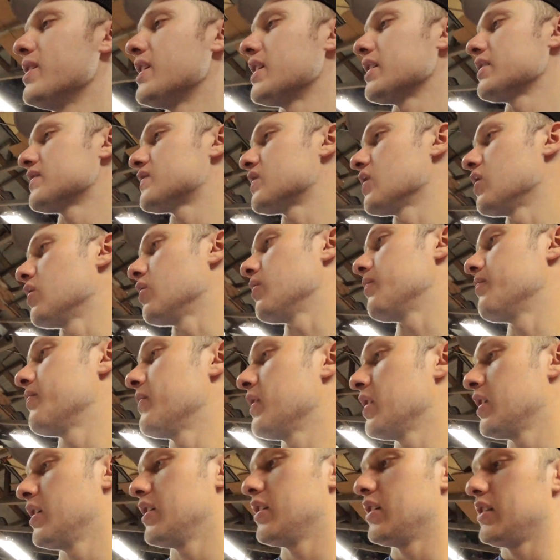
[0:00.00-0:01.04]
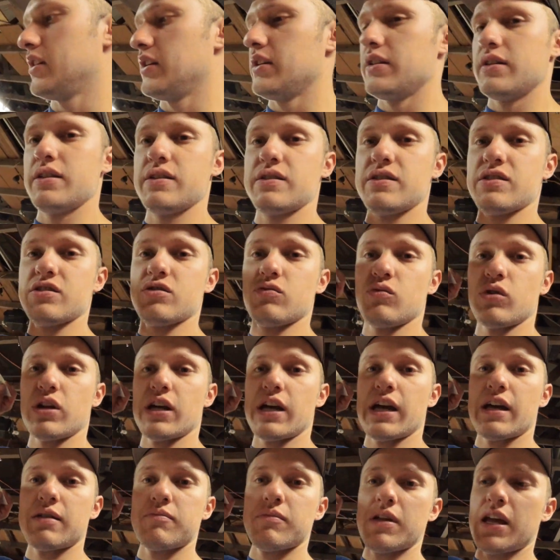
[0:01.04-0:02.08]
big, so this is the one I
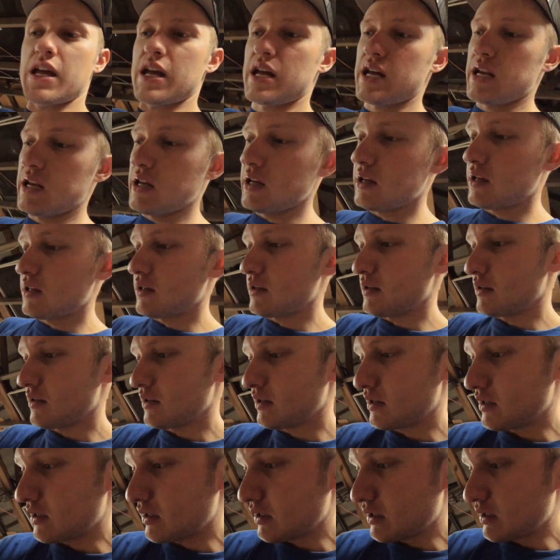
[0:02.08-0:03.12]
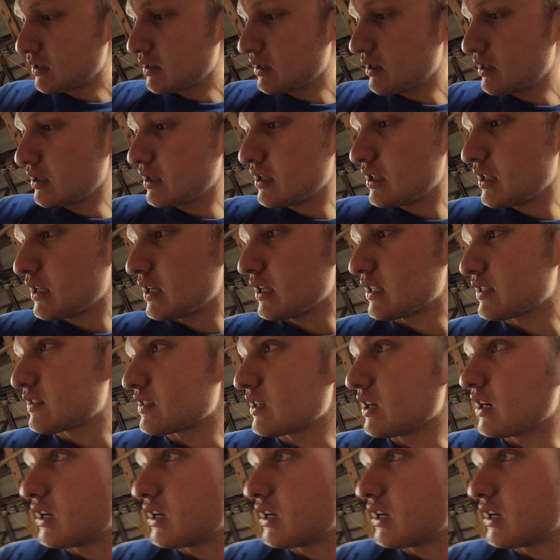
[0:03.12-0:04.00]
had made. It